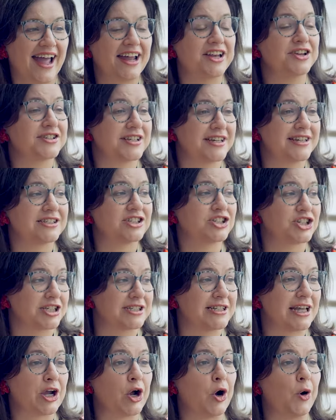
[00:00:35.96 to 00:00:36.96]
And you see, it's
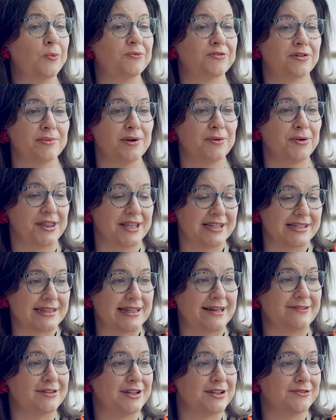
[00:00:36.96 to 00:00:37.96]
just like home for me with this
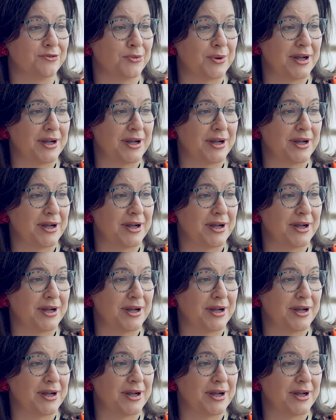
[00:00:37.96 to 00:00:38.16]
level of